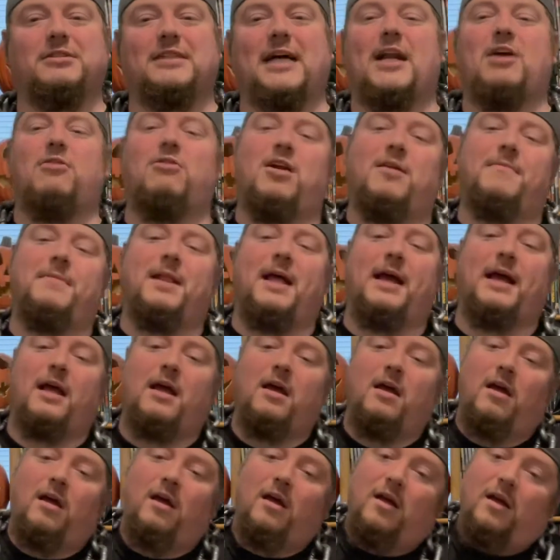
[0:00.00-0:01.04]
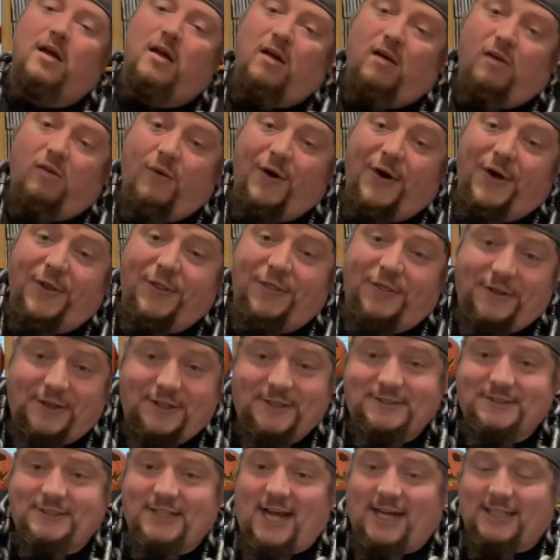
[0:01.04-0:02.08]
I don't want to be like, well,
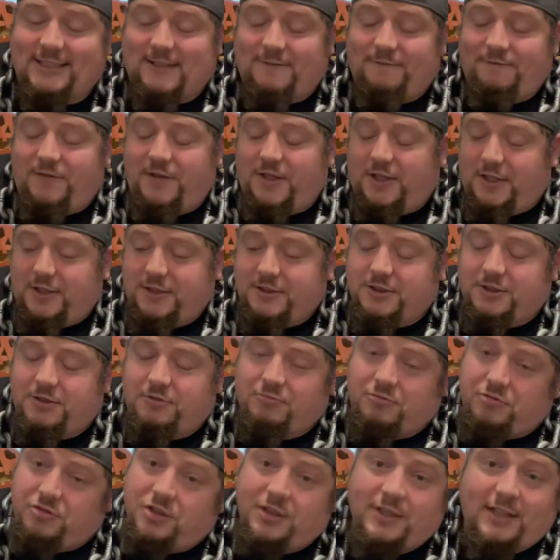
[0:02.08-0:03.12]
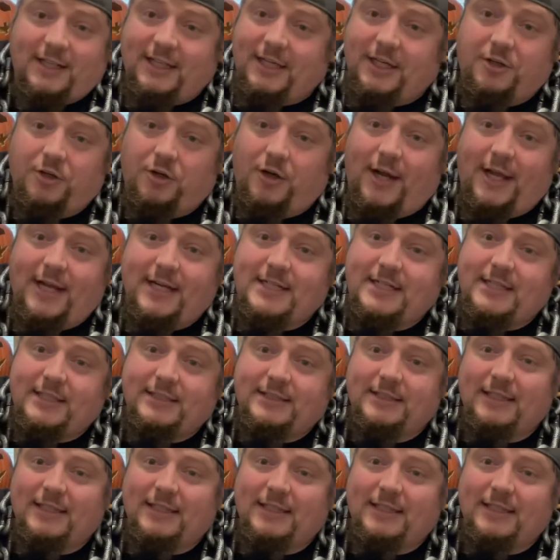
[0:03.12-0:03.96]
this action figure is really great.